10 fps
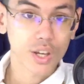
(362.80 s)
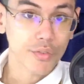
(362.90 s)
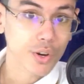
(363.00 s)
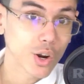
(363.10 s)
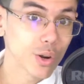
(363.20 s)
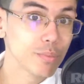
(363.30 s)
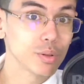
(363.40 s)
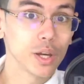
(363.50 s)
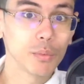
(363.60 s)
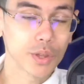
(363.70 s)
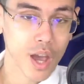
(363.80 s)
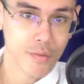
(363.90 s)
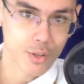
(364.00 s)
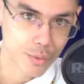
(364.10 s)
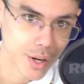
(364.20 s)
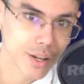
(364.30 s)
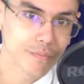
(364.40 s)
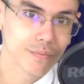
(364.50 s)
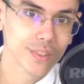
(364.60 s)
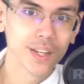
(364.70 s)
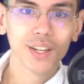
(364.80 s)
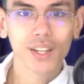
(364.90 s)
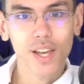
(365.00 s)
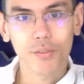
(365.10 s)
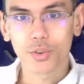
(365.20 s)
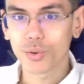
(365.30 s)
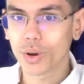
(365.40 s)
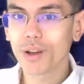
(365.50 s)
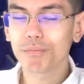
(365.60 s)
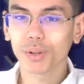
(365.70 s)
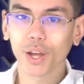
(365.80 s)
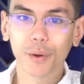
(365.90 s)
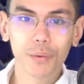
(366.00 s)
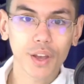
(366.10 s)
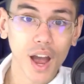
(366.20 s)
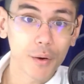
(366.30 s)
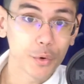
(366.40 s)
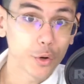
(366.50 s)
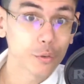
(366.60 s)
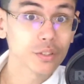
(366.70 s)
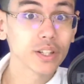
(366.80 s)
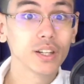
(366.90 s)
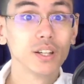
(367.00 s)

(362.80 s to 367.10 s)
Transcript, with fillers: Curry playing with Kevin Durant, Kevin Durant playing with Kyrie Irving,